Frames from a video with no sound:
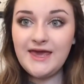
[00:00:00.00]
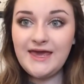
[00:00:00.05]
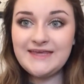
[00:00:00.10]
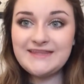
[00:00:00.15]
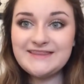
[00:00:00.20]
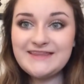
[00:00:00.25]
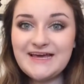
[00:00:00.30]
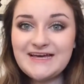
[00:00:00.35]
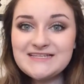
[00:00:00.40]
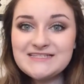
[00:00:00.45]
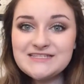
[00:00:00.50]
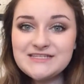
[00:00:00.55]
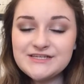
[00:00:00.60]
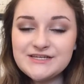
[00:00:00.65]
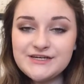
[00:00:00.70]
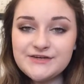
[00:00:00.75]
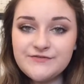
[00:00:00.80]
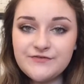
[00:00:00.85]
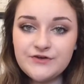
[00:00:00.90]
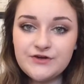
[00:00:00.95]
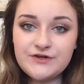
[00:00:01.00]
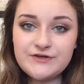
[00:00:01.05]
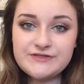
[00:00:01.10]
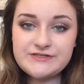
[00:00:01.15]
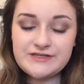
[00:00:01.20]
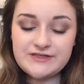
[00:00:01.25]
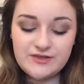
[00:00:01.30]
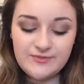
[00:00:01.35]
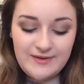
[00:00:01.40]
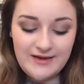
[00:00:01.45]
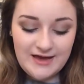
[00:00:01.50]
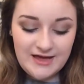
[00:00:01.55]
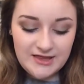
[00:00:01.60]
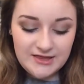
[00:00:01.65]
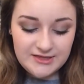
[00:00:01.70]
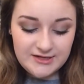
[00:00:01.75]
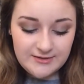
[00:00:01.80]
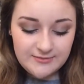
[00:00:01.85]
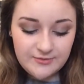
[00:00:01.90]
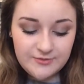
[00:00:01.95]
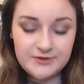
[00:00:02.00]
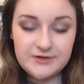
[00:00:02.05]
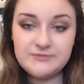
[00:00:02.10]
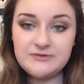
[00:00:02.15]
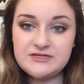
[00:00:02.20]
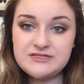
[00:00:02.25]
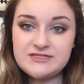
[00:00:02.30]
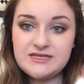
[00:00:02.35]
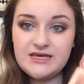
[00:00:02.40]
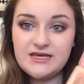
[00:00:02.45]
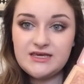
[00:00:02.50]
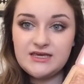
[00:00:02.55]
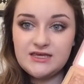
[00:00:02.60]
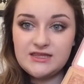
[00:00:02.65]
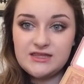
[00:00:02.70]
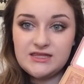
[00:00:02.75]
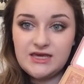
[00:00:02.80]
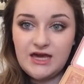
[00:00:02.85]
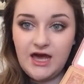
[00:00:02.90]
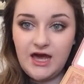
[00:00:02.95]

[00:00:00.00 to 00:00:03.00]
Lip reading: And lastly, for using the palette, I'm going to be taking the